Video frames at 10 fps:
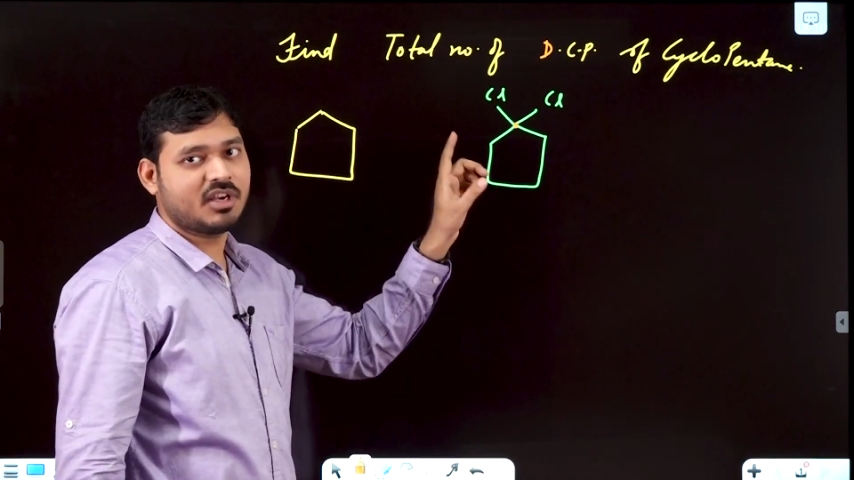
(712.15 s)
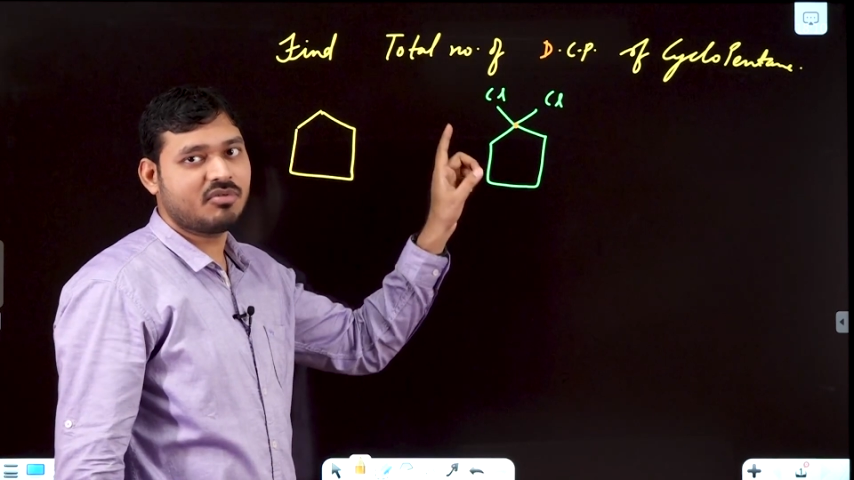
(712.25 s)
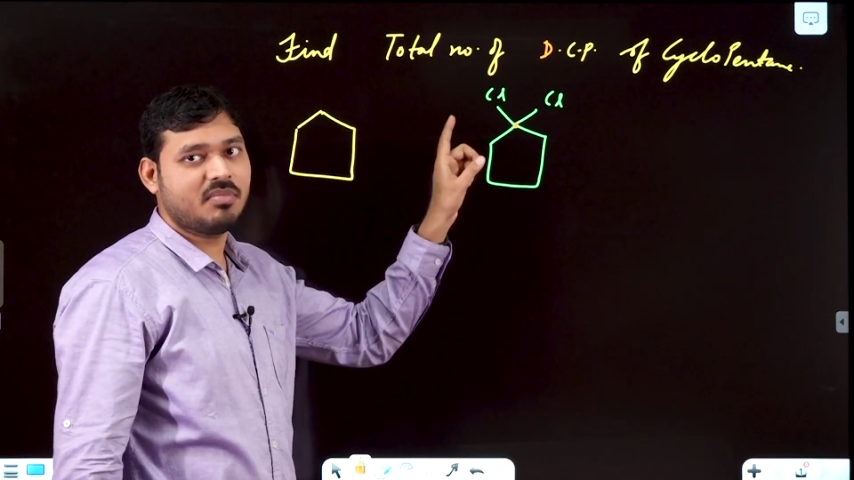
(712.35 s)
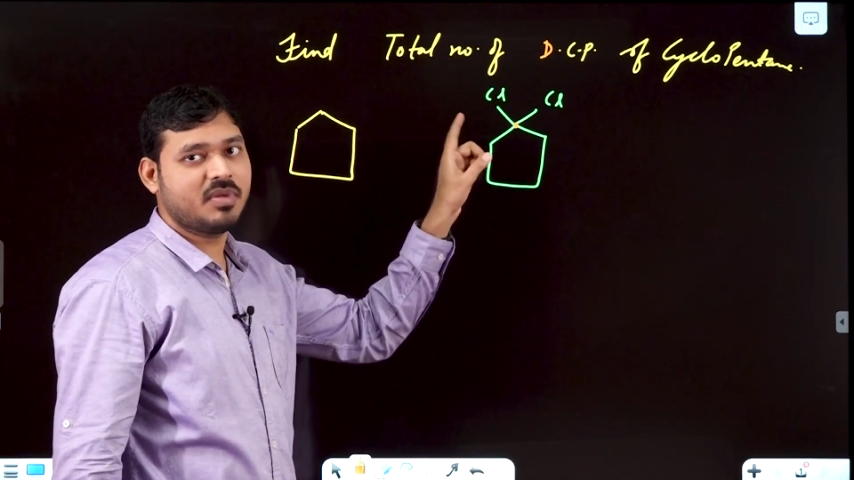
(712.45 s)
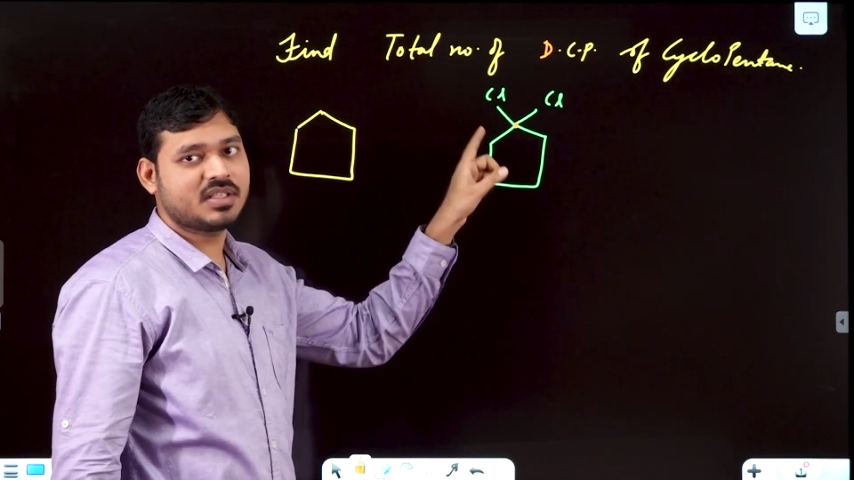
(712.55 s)
It
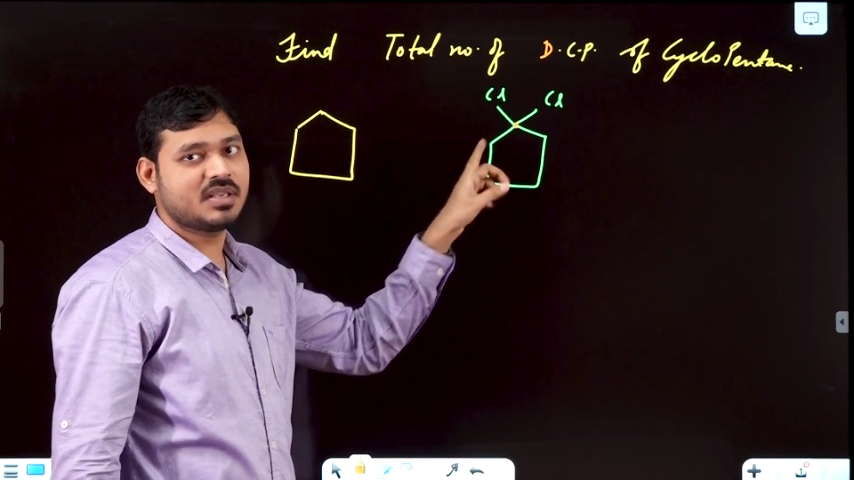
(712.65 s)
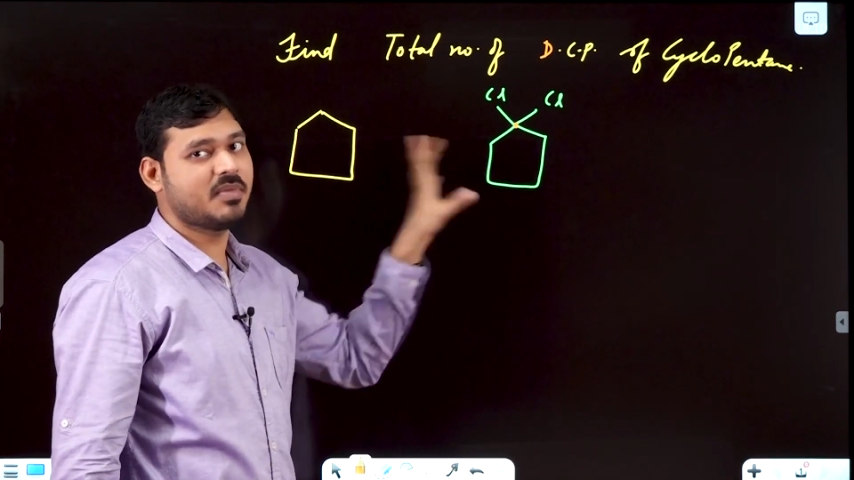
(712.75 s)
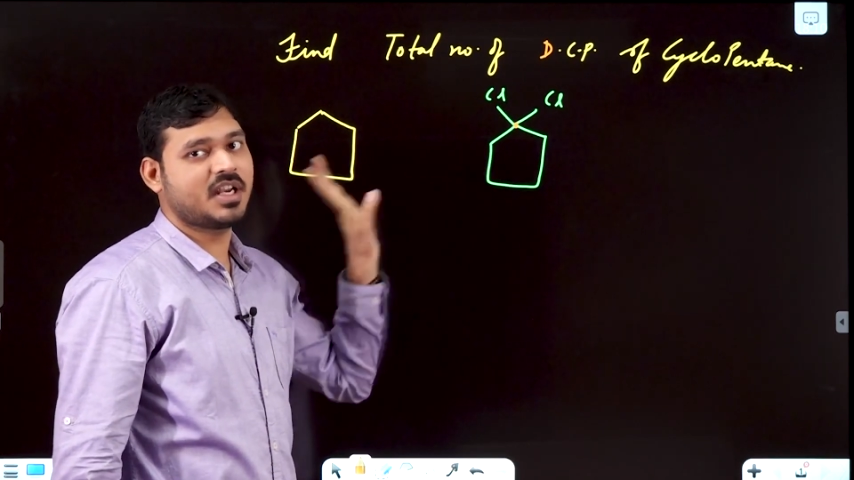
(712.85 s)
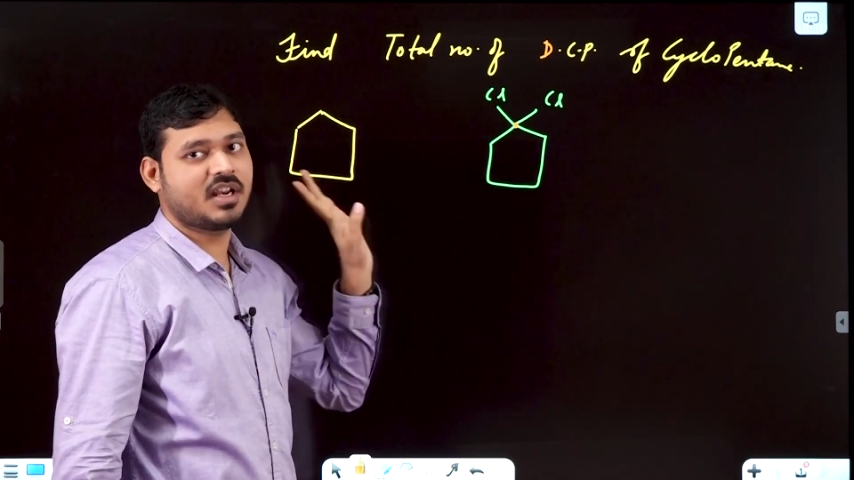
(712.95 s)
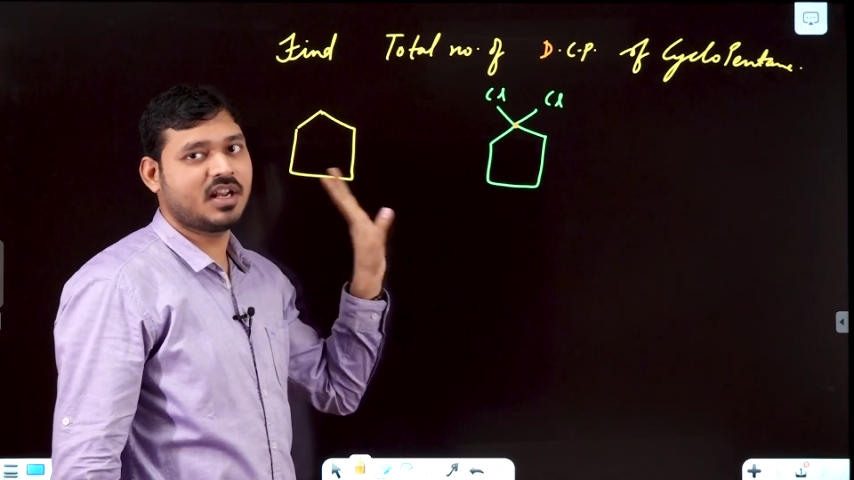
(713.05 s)
will be
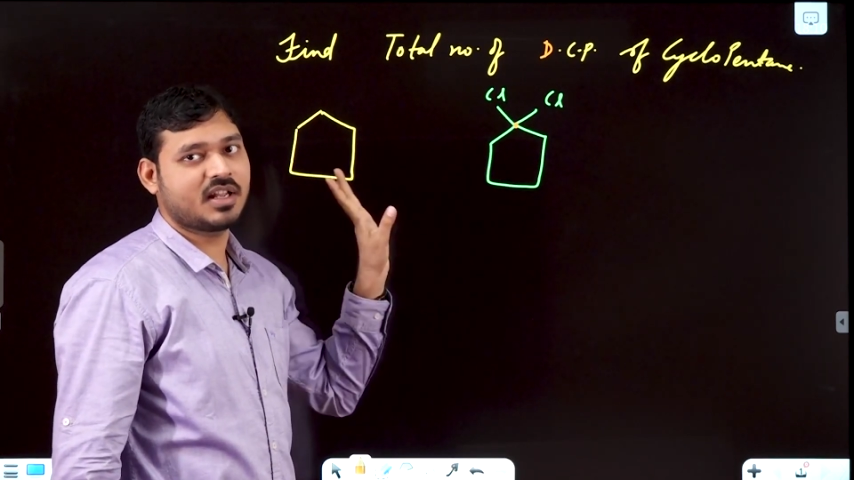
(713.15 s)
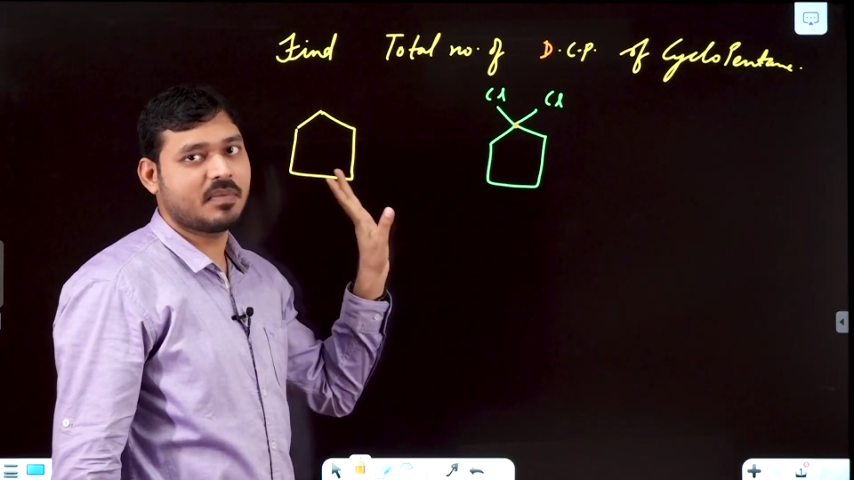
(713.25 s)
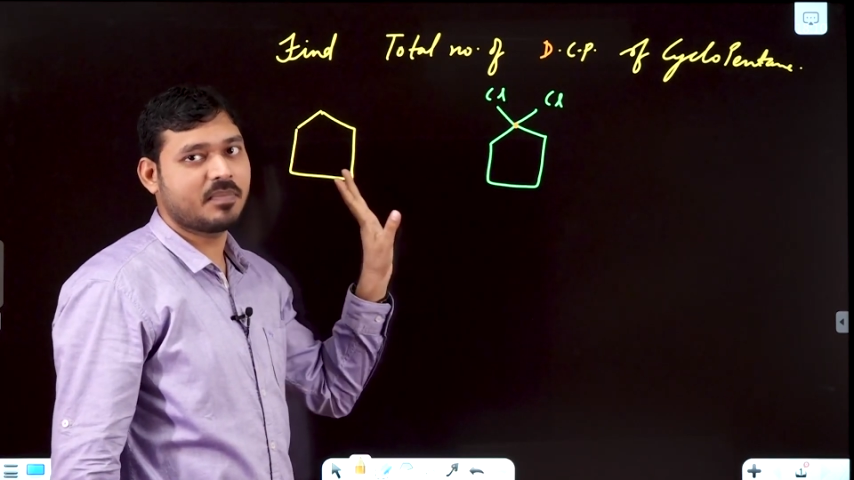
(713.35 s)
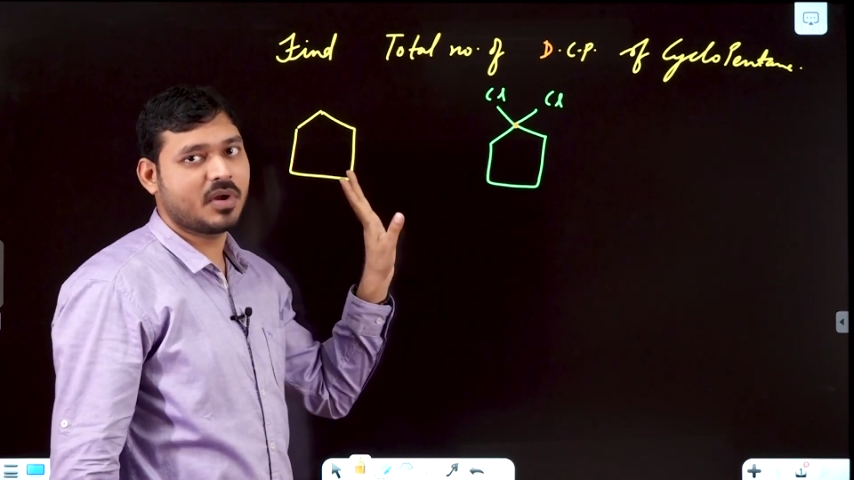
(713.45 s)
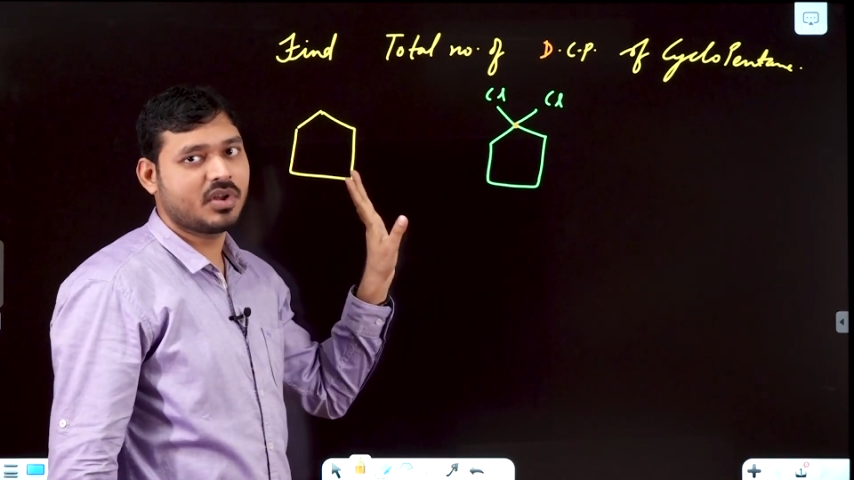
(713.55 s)
symmetrical
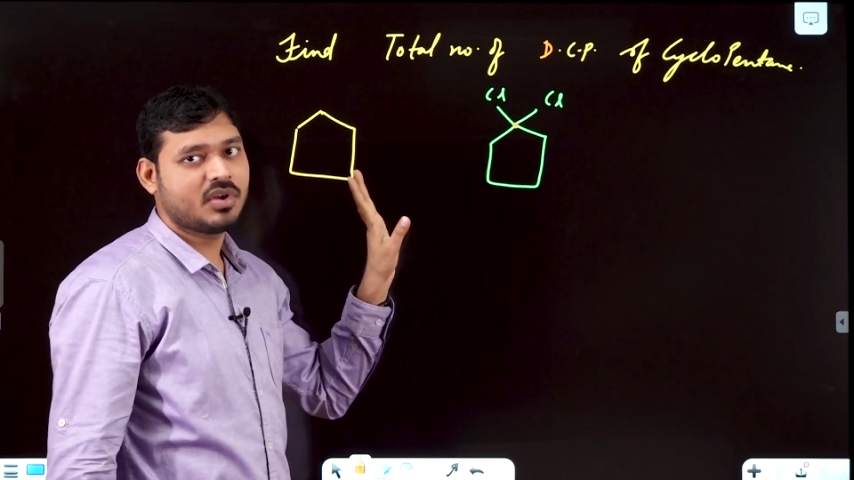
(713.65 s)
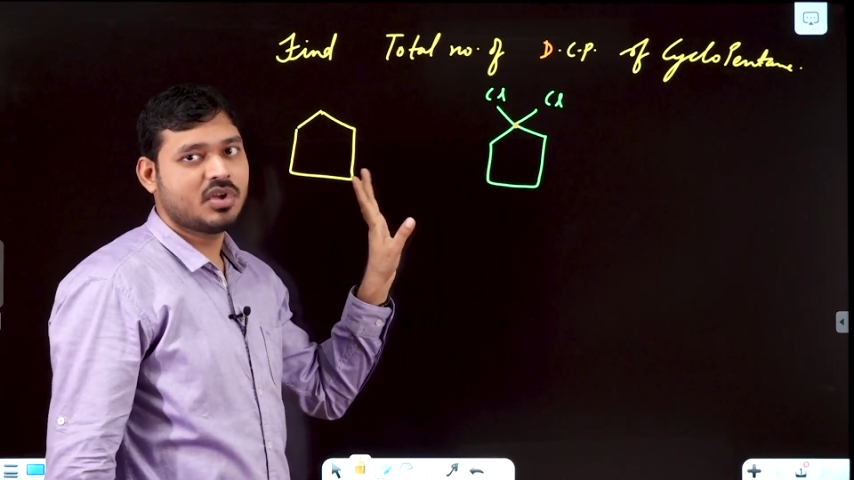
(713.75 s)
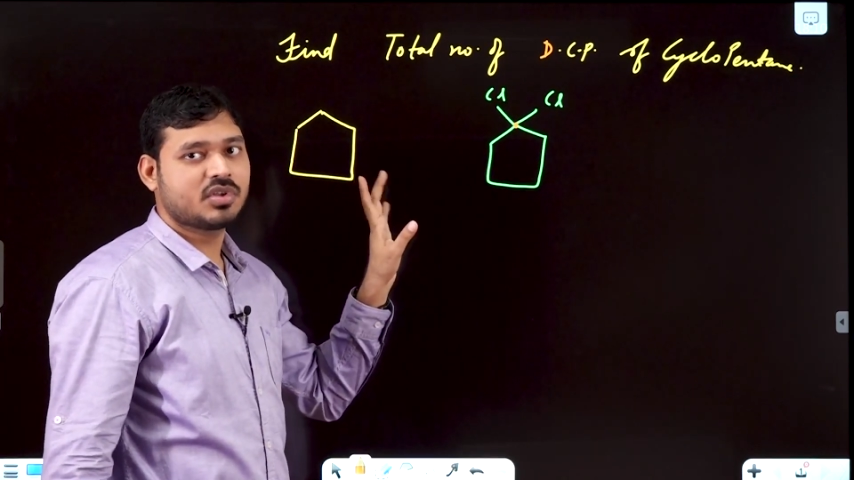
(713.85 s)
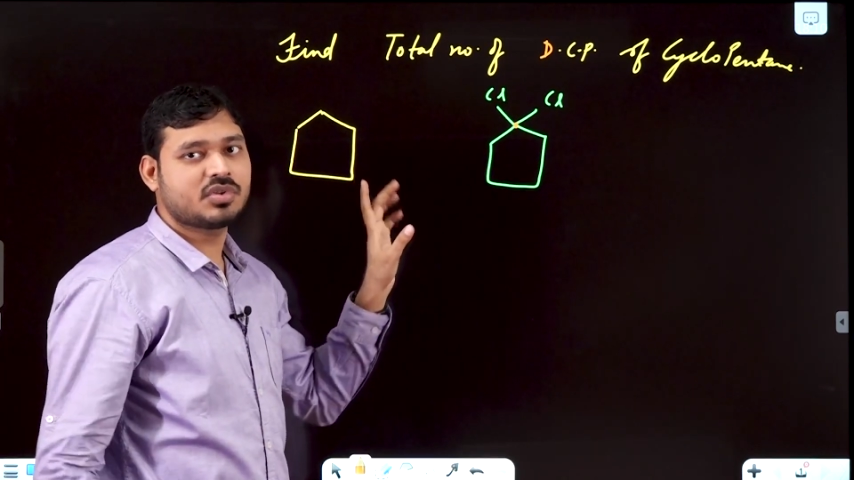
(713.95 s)
compound.